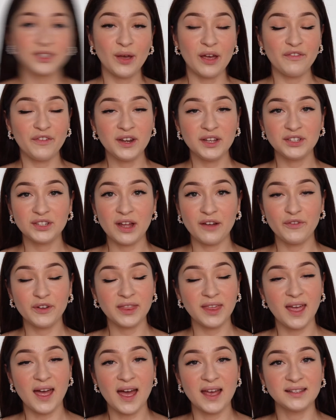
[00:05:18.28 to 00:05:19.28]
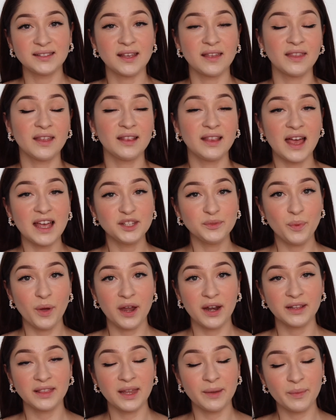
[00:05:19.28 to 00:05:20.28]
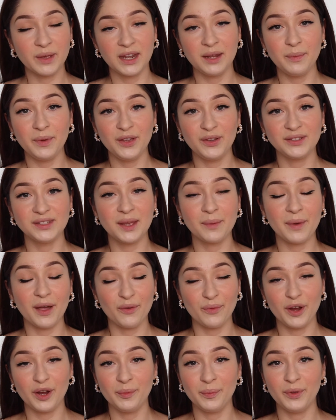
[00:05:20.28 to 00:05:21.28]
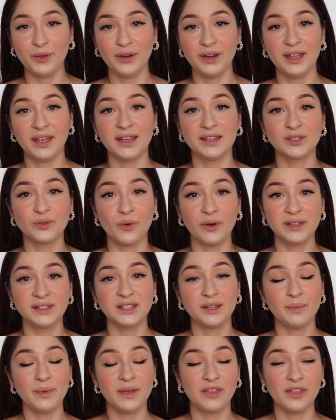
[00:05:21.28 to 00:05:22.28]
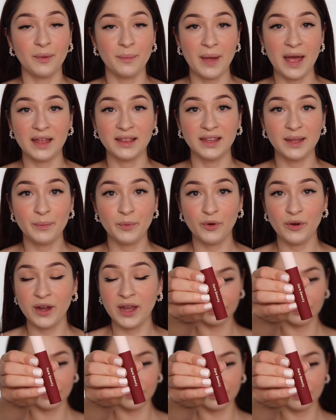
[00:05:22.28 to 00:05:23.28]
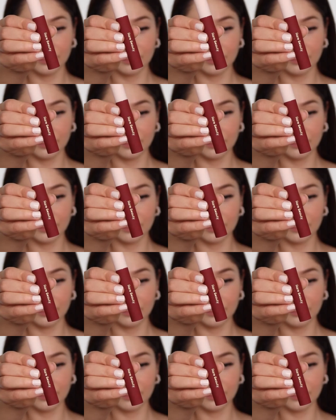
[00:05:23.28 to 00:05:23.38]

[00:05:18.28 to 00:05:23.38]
I finished off with the eyes, and the last product that I'm gonna be using by Rare Beauty is going to be their matte lip cream.